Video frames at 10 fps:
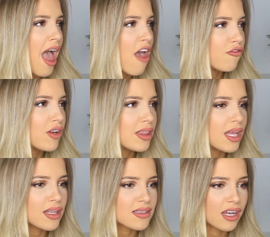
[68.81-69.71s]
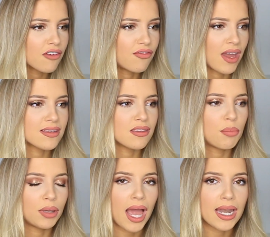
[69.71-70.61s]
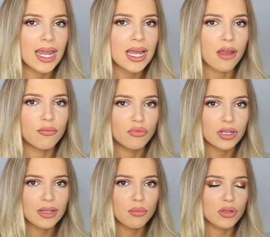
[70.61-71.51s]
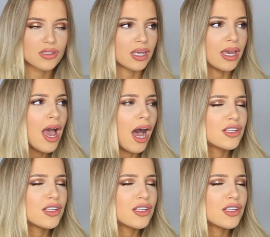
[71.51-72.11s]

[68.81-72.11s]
everything that's like affecting the planet. I really want to.